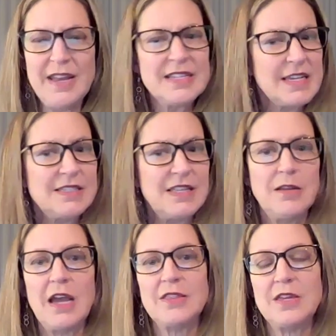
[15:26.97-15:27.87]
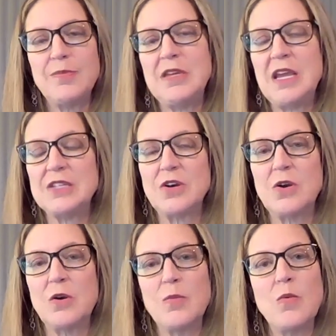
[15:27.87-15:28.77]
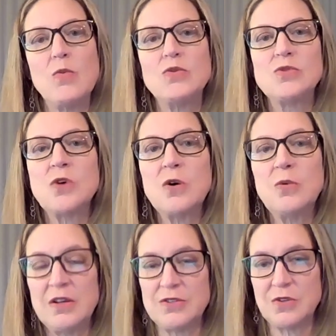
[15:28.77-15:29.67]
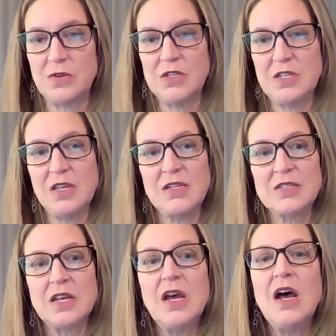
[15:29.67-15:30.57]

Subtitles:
And as I said, I think PAs are so well suited to this.